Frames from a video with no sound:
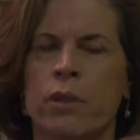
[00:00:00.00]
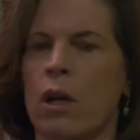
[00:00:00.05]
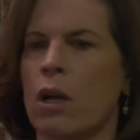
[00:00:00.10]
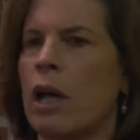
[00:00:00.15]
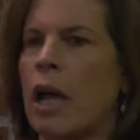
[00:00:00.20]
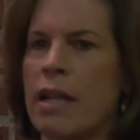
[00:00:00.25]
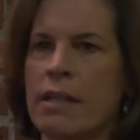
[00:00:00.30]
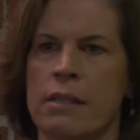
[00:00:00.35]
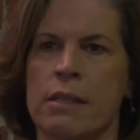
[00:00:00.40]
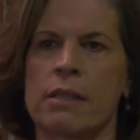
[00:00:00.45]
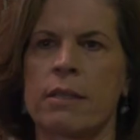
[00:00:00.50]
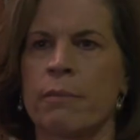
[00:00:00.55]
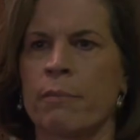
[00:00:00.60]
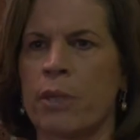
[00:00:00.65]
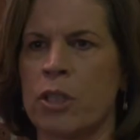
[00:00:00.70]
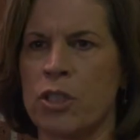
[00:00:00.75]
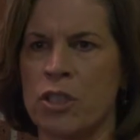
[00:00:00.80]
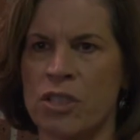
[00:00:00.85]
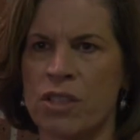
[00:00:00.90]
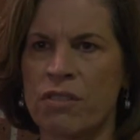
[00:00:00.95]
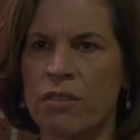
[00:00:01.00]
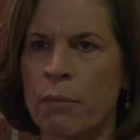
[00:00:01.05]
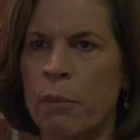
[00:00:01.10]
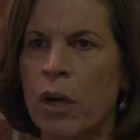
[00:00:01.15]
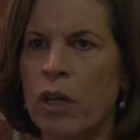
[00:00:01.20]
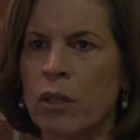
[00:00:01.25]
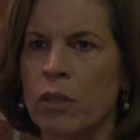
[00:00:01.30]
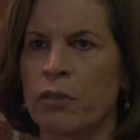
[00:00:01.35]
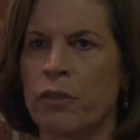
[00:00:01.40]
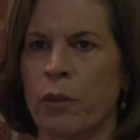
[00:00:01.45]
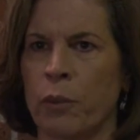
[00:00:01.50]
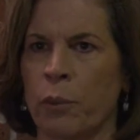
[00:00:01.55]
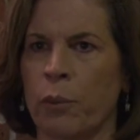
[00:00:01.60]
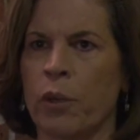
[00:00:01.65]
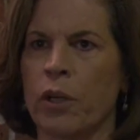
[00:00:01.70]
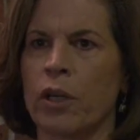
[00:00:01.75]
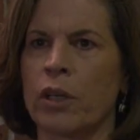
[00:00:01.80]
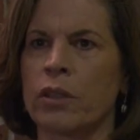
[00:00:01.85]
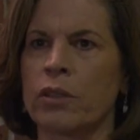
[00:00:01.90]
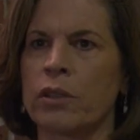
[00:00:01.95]
all kinds of submissions from all over the
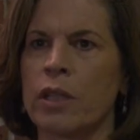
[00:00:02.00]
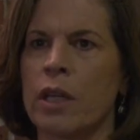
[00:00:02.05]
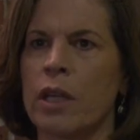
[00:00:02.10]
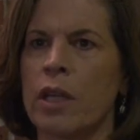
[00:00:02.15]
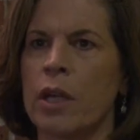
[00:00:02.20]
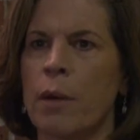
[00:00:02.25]
world,